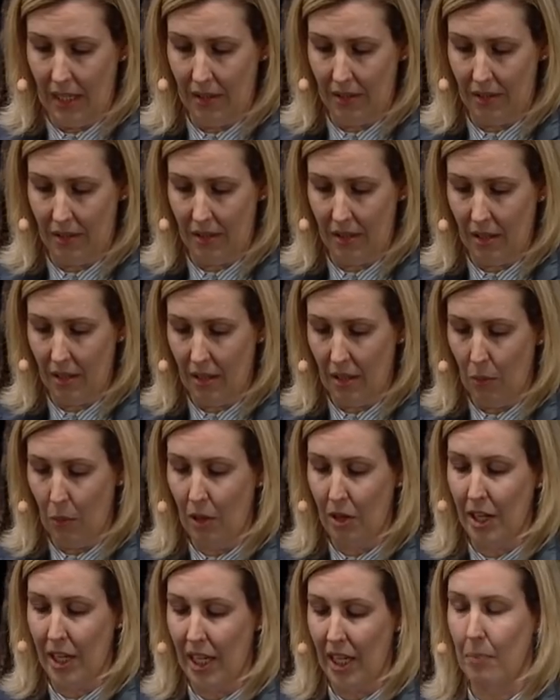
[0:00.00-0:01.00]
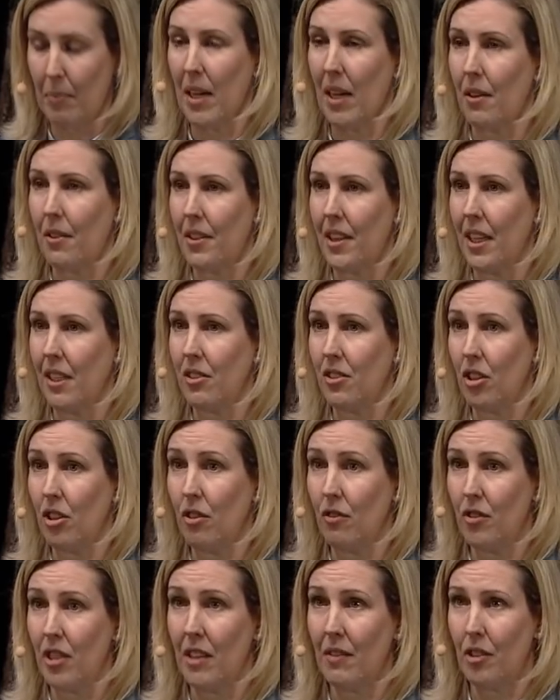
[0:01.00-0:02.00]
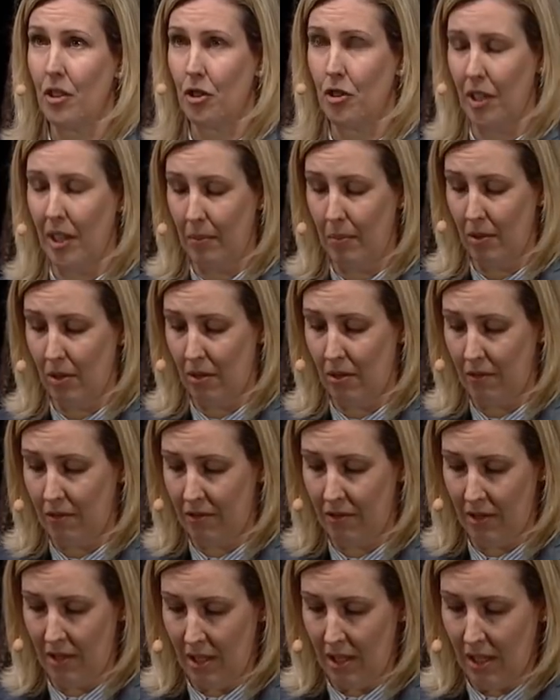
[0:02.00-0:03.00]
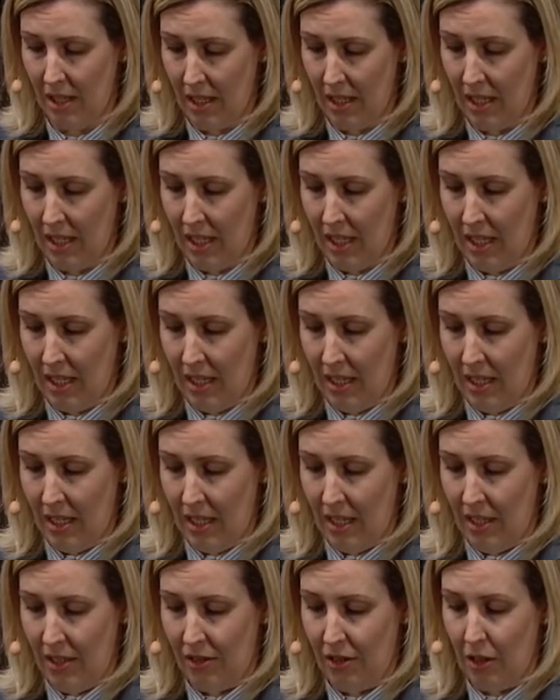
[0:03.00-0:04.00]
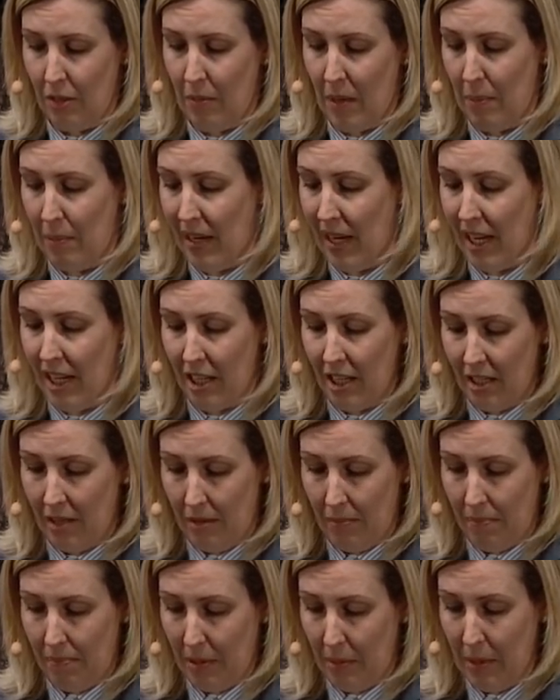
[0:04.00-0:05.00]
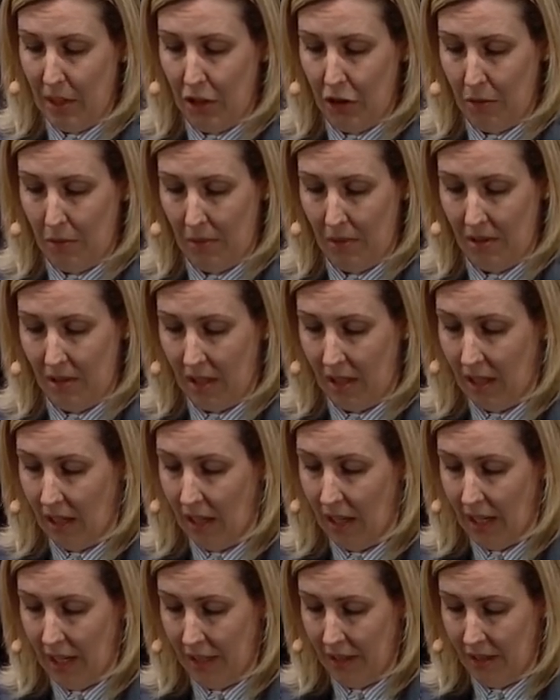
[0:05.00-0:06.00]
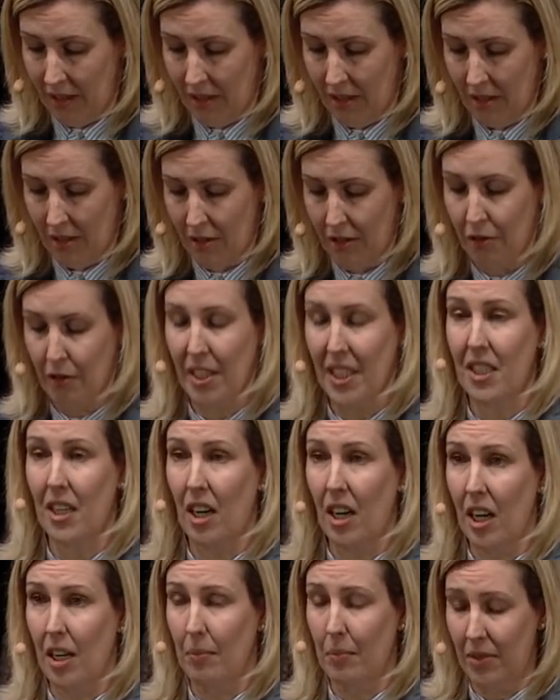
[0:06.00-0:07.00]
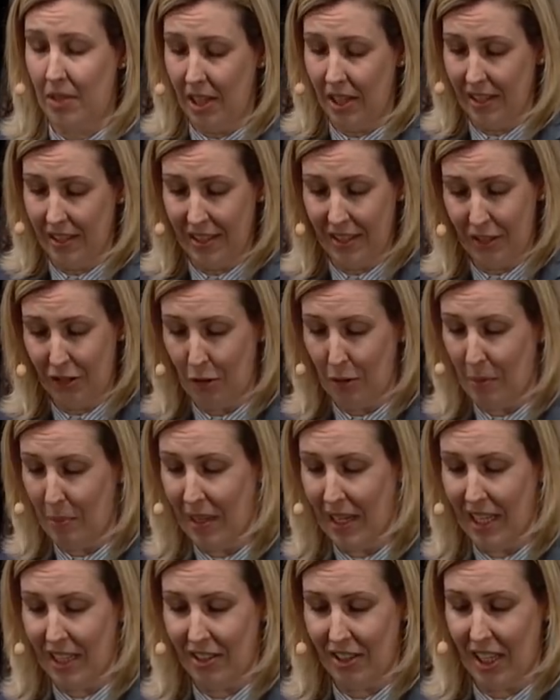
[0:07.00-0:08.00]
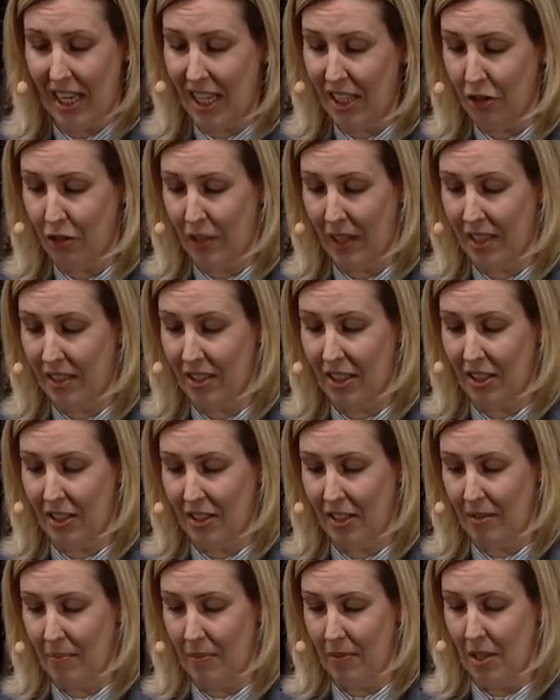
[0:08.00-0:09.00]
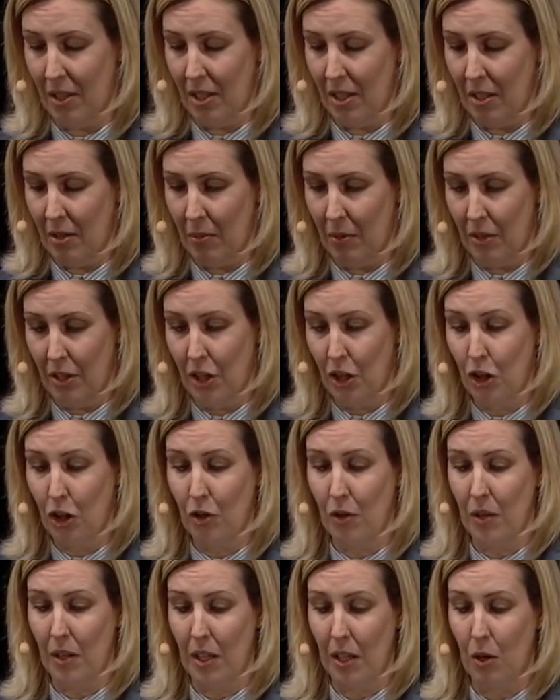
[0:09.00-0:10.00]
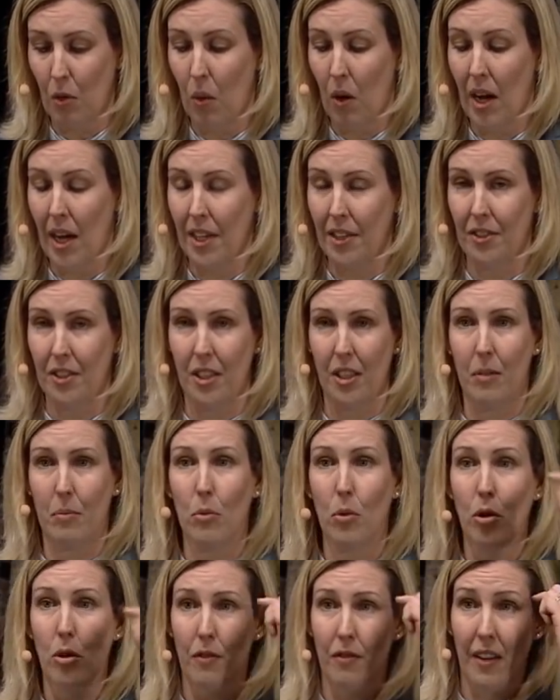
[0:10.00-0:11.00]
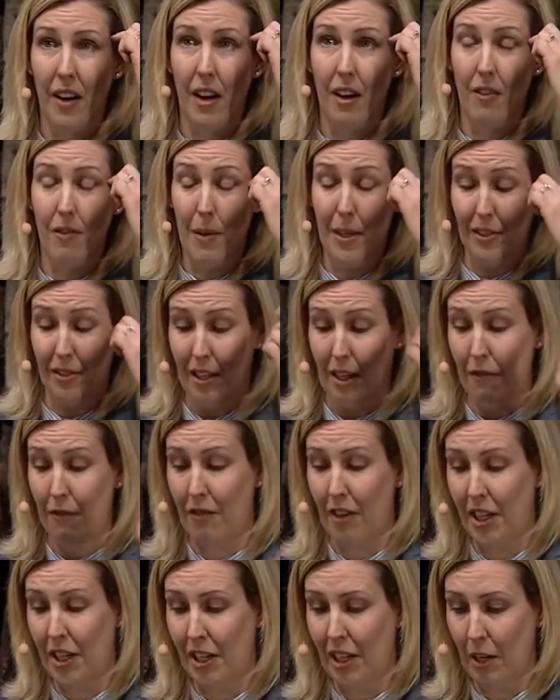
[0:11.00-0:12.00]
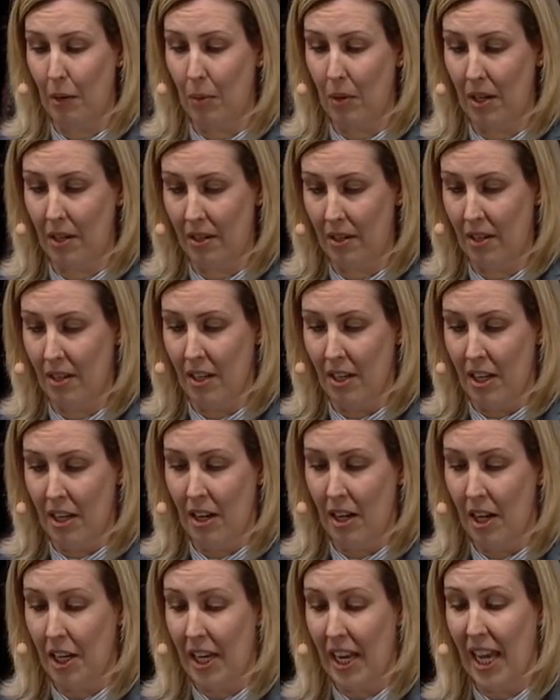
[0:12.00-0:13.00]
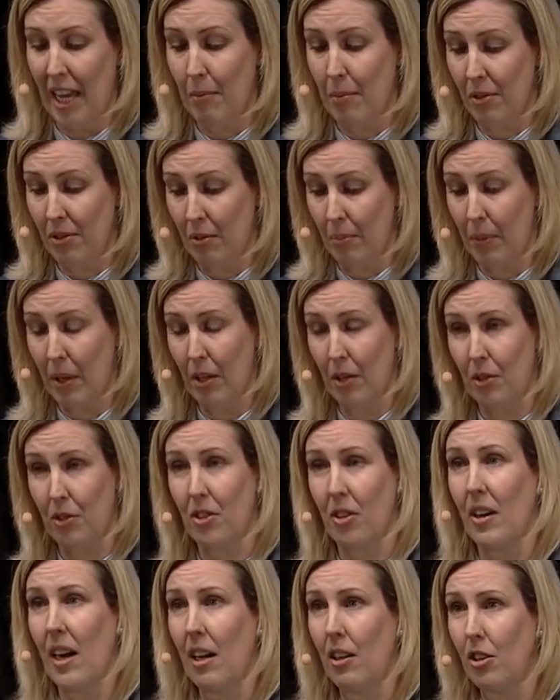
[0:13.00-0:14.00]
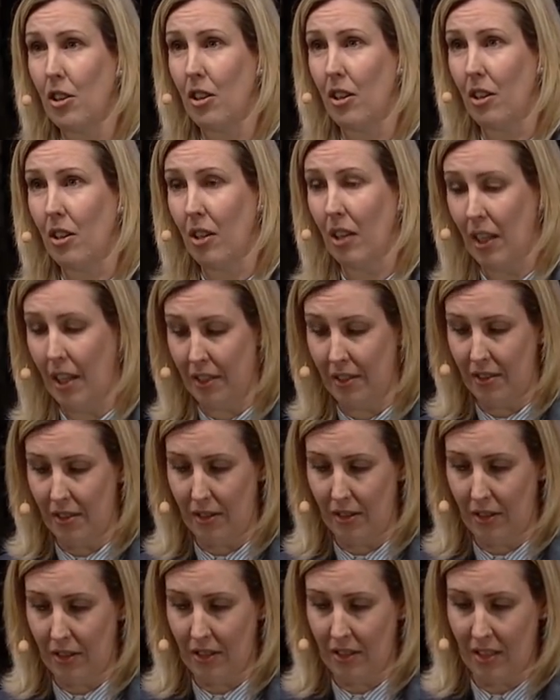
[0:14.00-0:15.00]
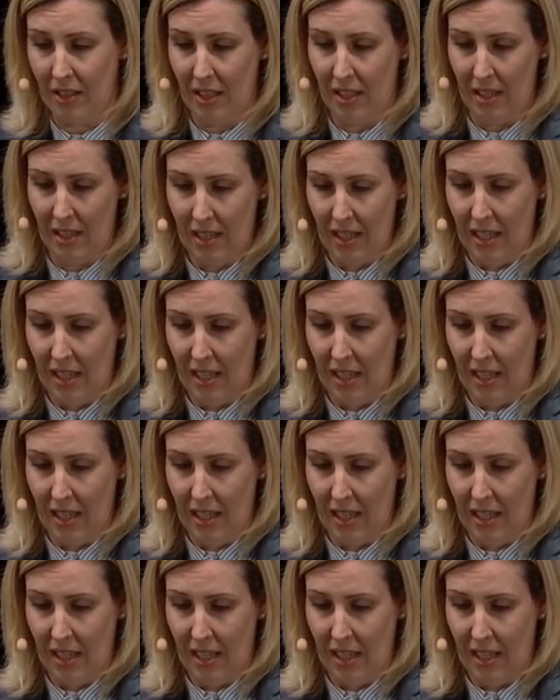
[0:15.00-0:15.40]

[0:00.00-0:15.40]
is worrying about things that you've never dreamed of. So my planning permission was declined 3 times to replace an extract system with a newer, quieter, more environmentally friendly one. Our neighbors opposed our alcohol license.